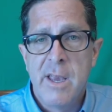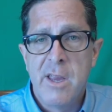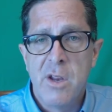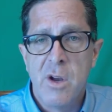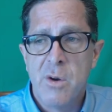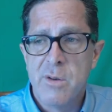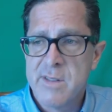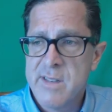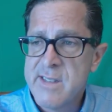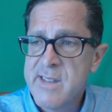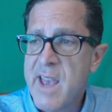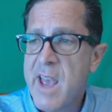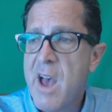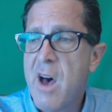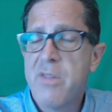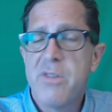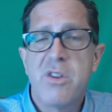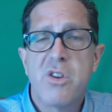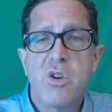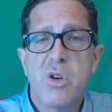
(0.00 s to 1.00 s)
so let's say a
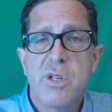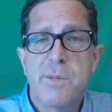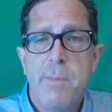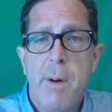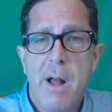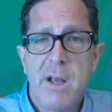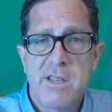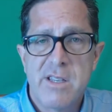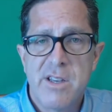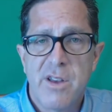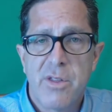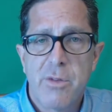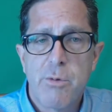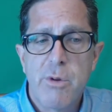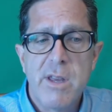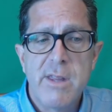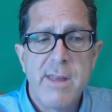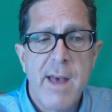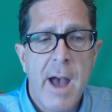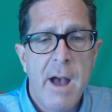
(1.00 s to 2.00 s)
health insurance policy of
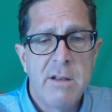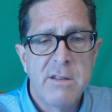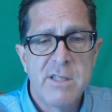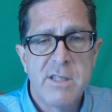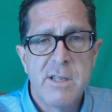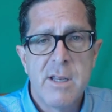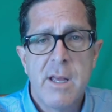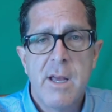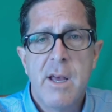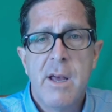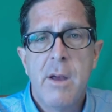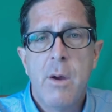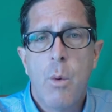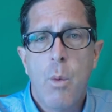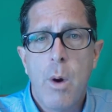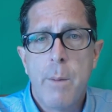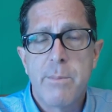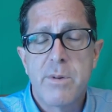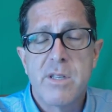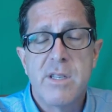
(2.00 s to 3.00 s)
$3,000,
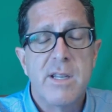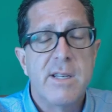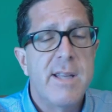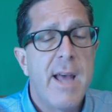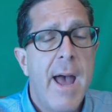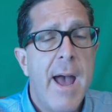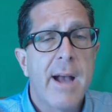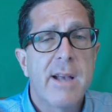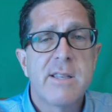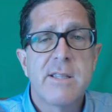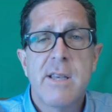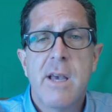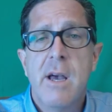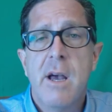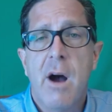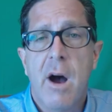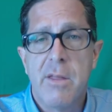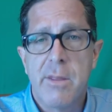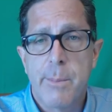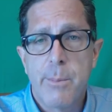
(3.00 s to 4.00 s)
1% tax
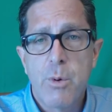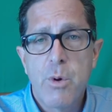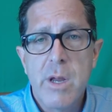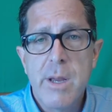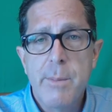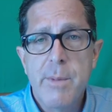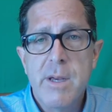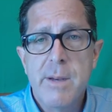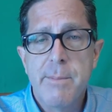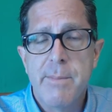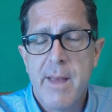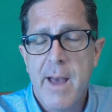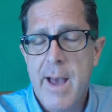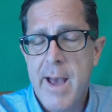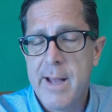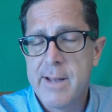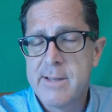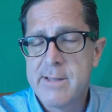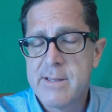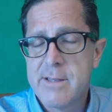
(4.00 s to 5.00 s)
on the premium,
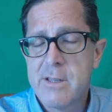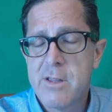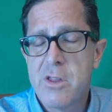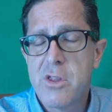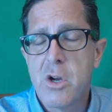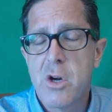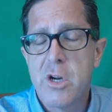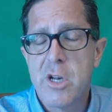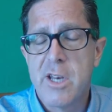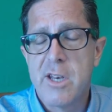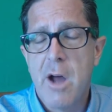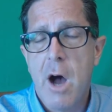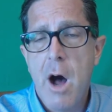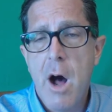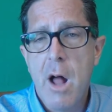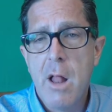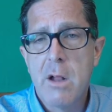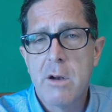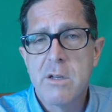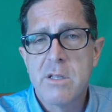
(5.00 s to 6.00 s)
that's
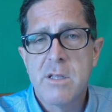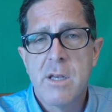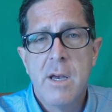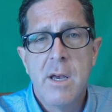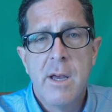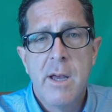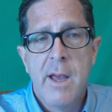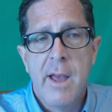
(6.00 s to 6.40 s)
$30.